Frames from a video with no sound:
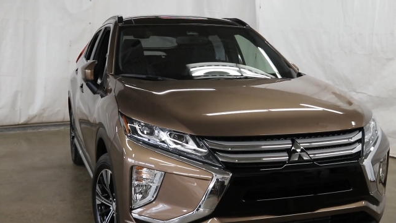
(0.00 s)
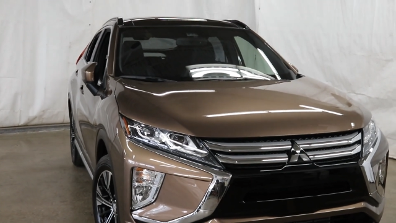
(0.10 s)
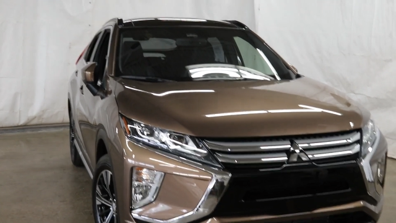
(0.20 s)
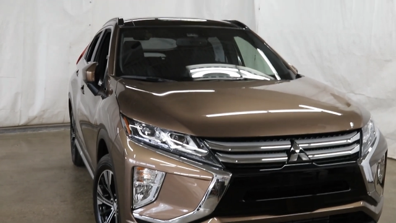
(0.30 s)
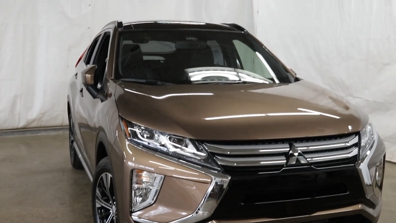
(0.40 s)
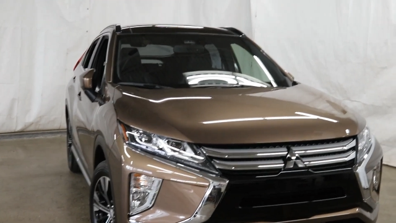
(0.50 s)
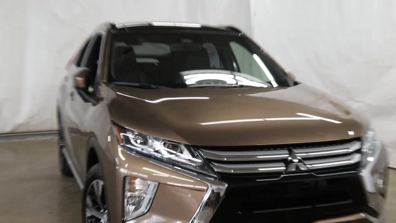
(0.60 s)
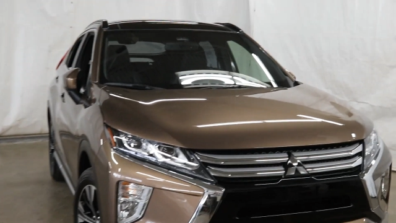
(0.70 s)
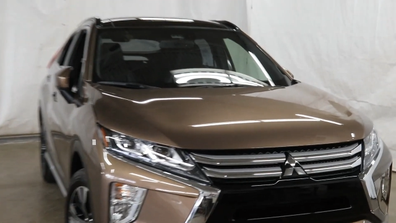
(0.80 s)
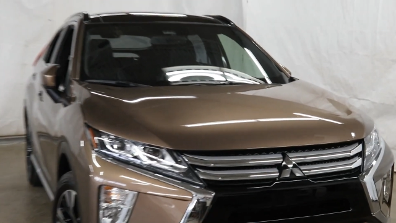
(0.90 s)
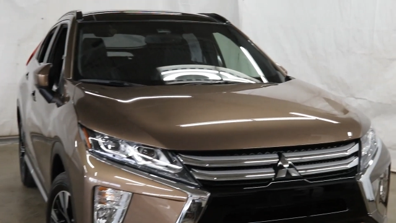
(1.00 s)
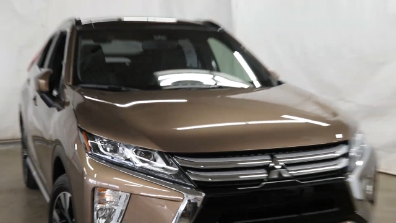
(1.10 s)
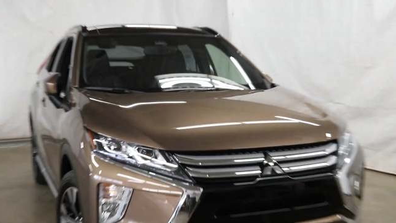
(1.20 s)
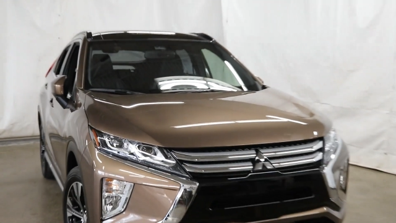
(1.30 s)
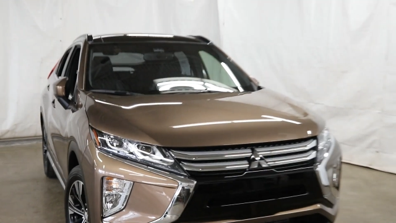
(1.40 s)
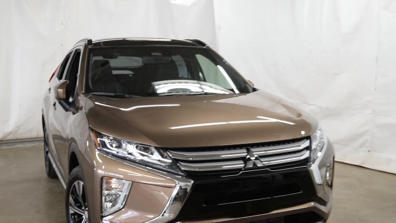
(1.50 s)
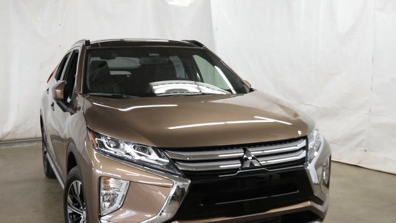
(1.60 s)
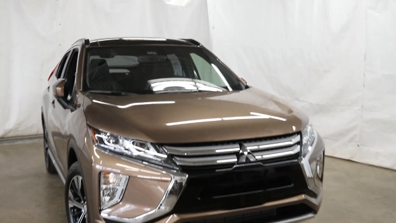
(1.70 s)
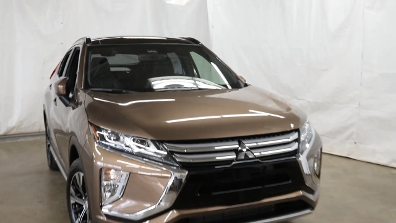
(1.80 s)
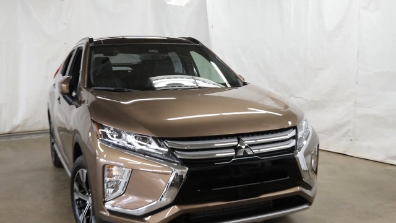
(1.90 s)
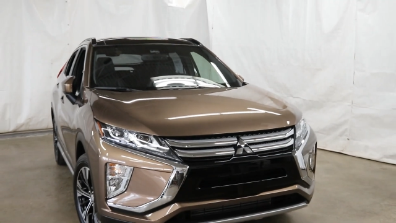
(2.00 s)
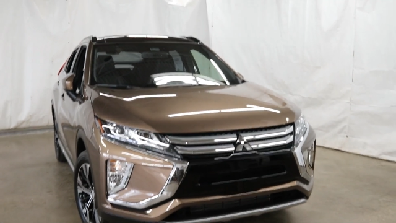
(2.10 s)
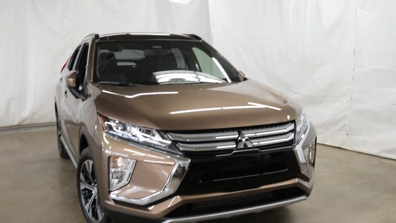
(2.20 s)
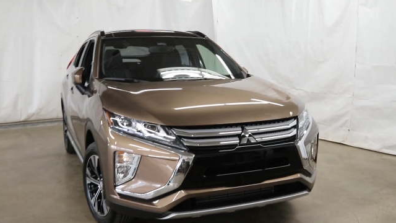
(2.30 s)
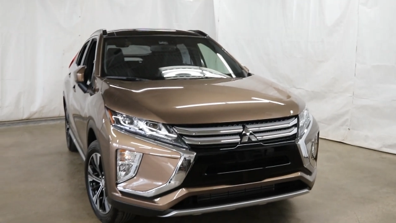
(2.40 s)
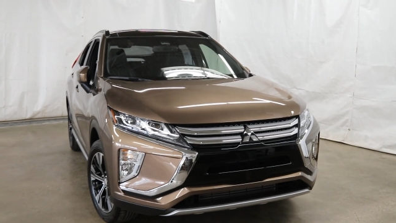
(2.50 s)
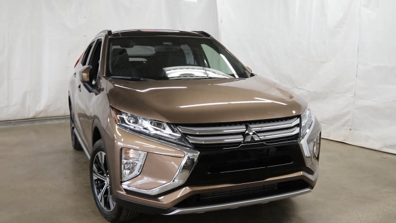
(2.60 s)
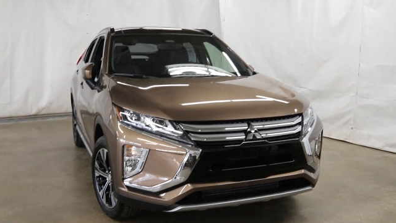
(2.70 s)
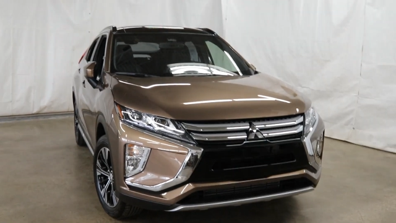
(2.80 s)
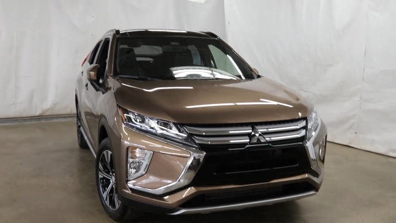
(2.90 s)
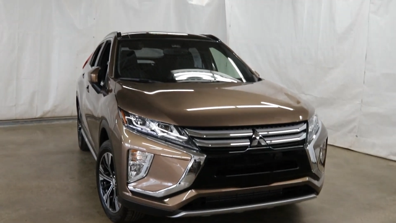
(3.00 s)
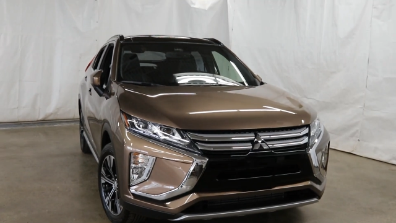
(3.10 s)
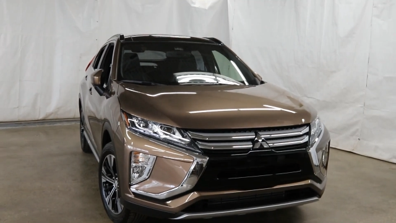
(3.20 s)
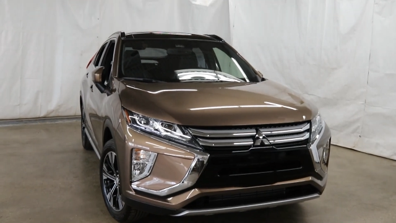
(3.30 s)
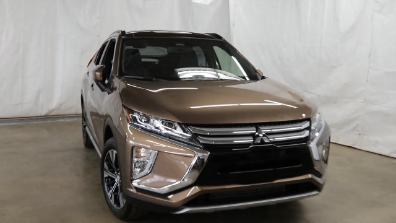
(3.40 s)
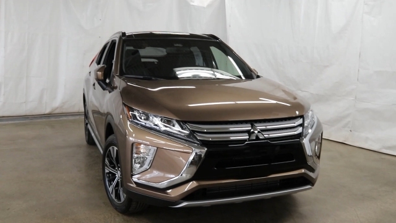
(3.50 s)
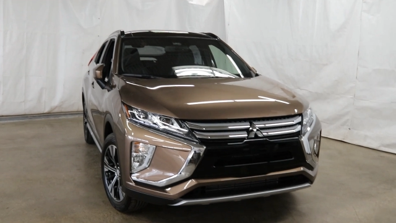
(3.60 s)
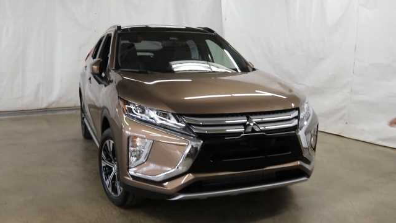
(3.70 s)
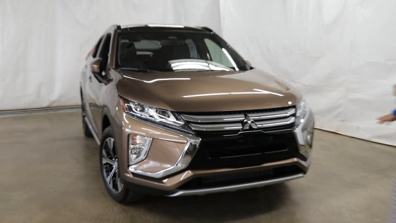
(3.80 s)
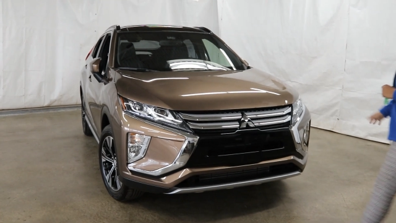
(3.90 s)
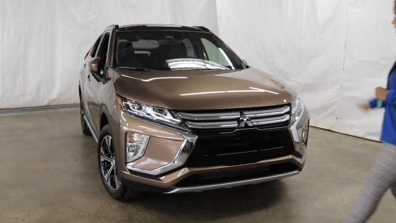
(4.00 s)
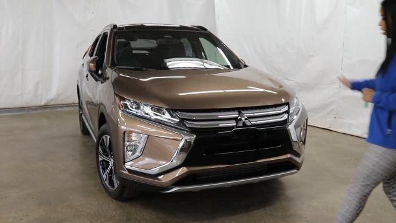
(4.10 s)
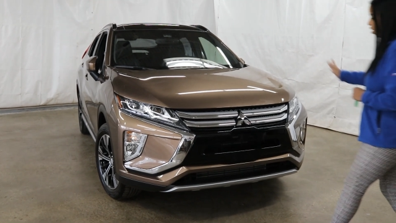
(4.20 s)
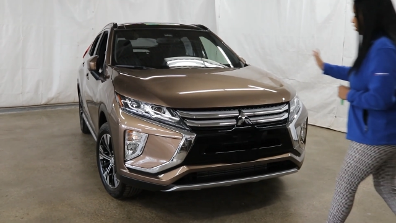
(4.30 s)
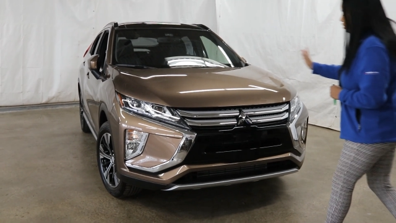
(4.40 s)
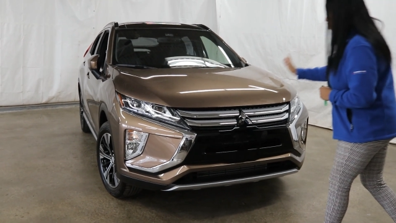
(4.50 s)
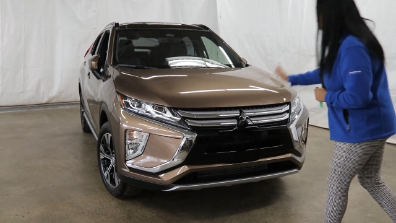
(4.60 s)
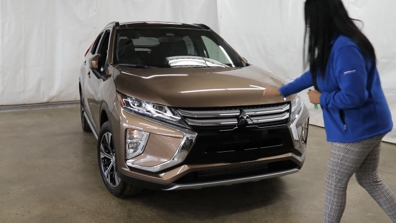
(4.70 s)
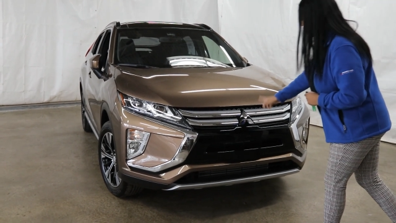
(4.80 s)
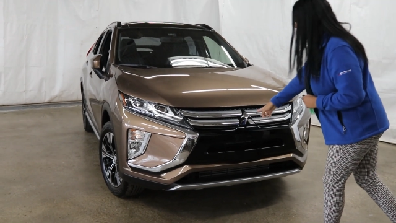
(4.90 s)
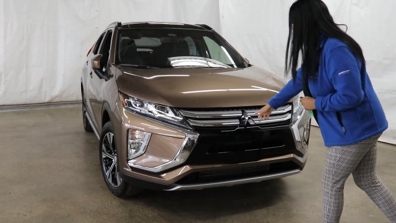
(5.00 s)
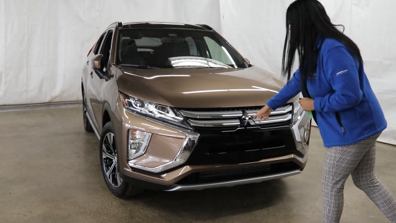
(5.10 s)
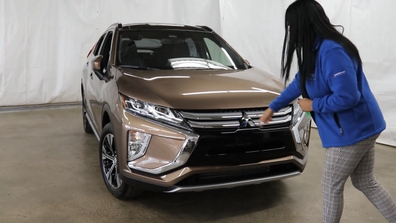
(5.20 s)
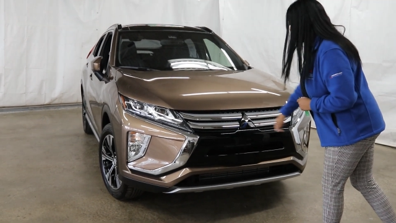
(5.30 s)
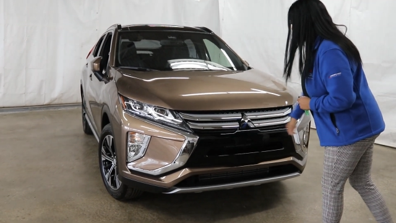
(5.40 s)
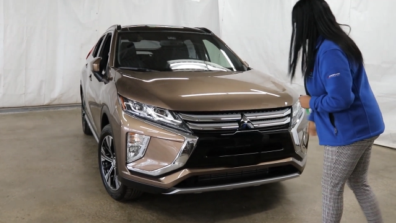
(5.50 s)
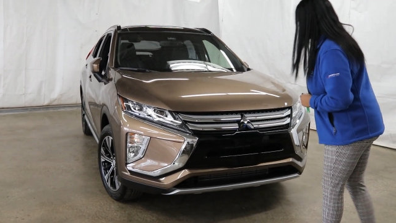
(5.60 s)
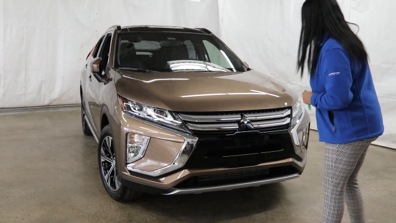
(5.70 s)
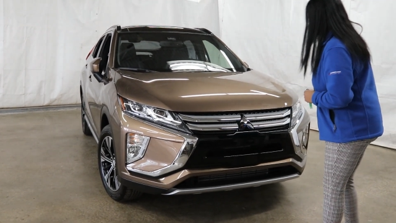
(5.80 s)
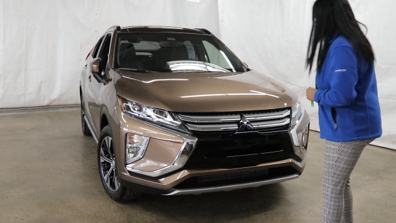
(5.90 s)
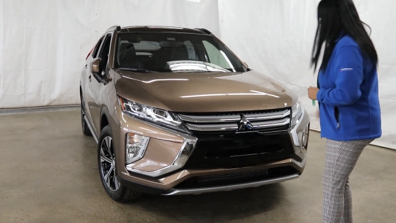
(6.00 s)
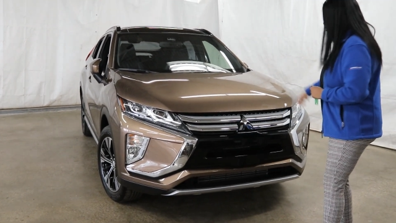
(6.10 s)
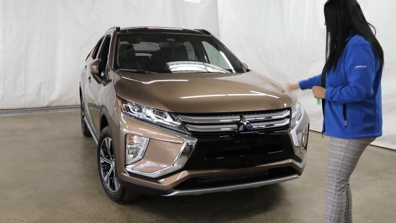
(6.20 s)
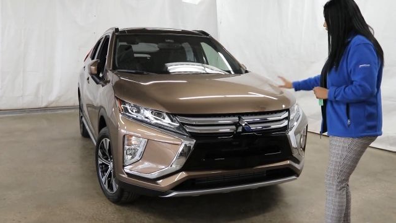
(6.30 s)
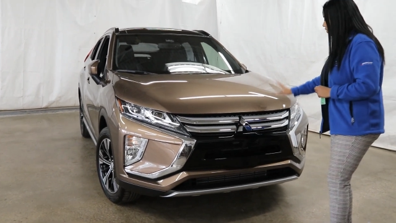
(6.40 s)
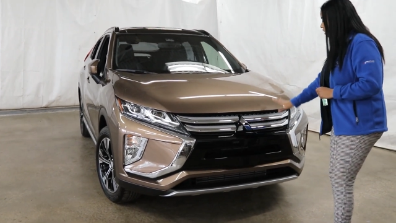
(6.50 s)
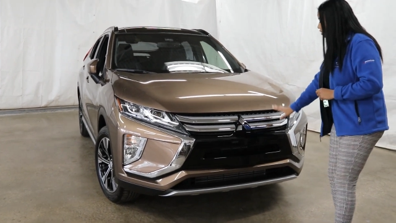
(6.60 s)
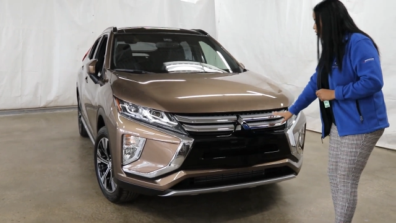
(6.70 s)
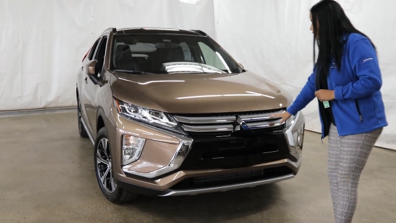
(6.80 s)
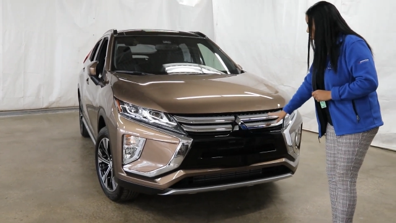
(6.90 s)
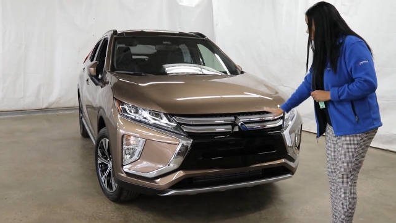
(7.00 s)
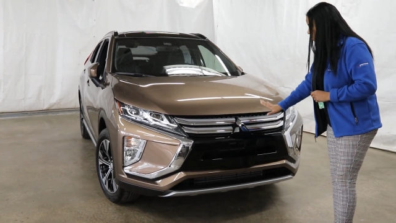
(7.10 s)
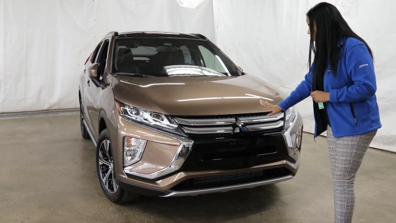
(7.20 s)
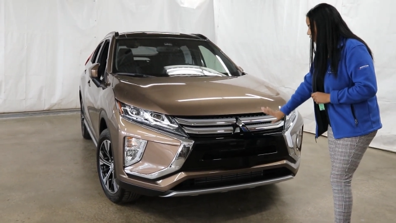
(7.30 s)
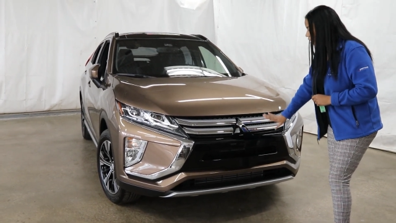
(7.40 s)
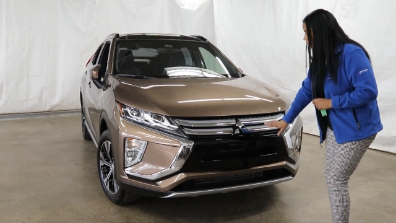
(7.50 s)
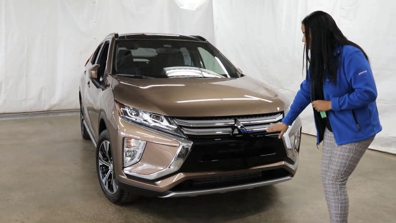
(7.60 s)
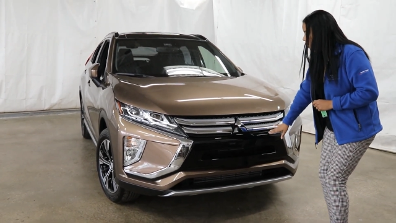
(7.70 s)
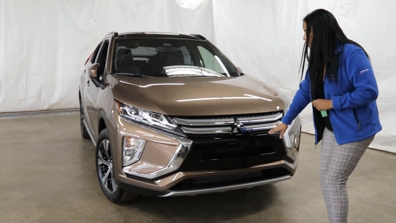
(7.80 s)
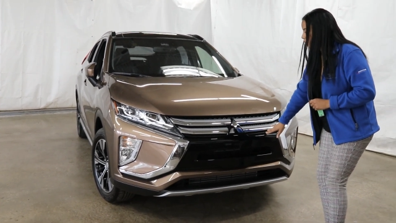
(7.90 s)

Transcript: [unreadable: no face in view]